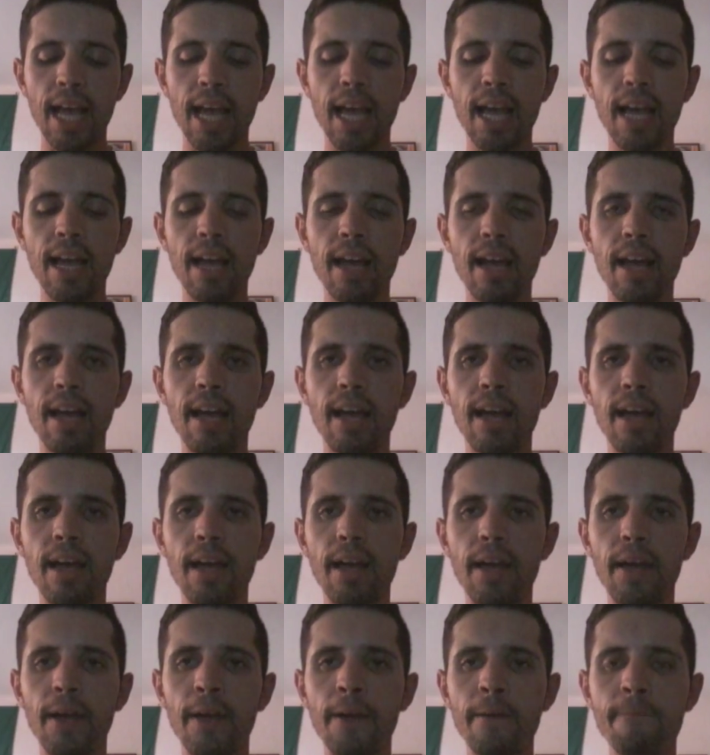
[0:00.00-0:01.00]

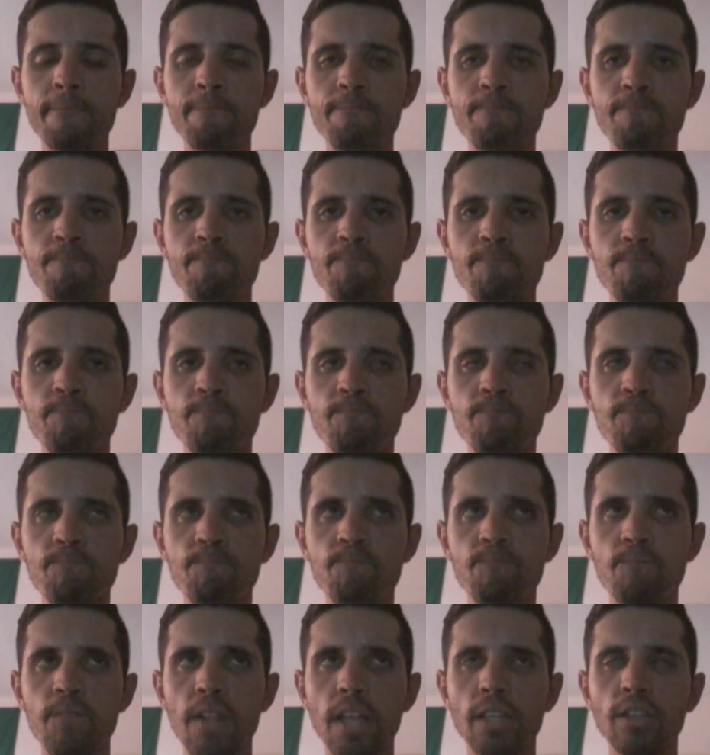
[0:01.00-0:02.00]

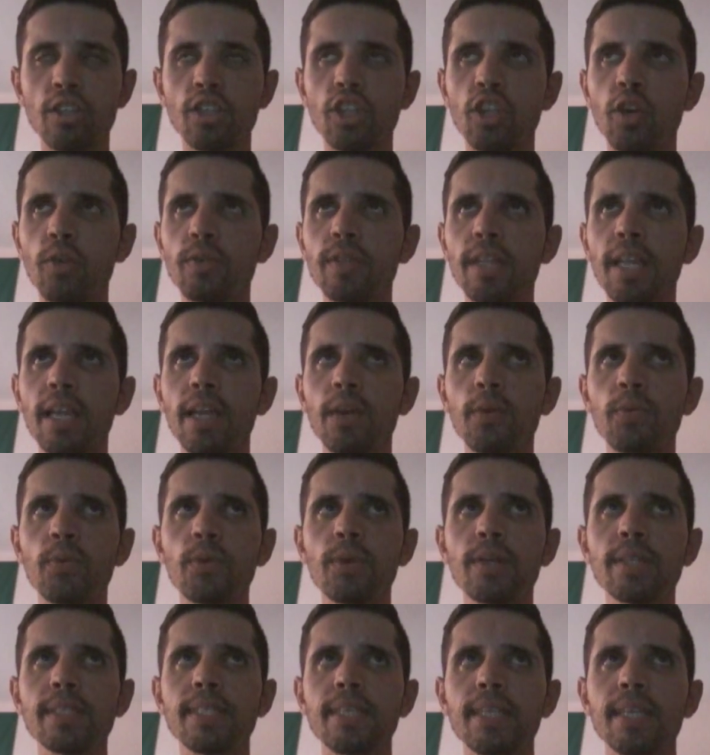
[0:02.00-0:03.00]
I don't know the
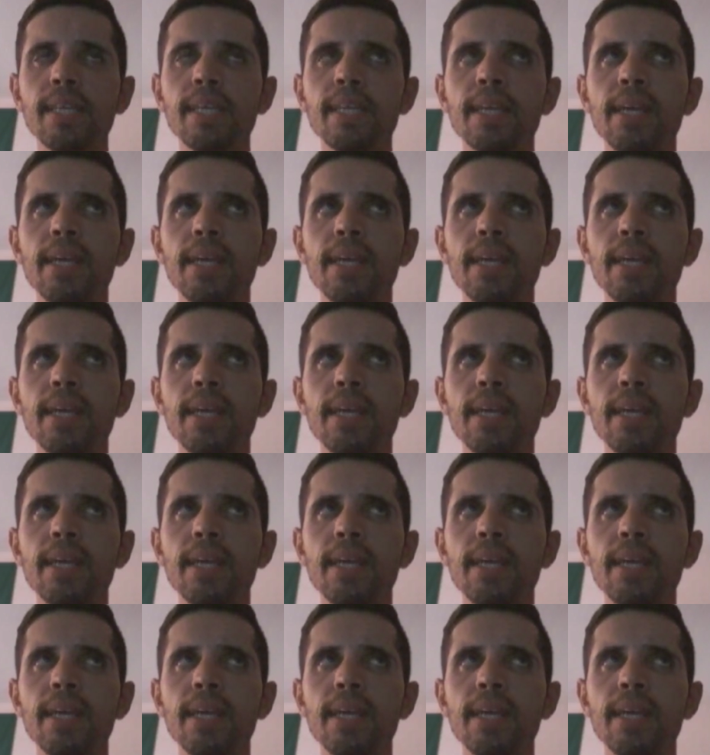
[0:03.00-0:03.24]
word.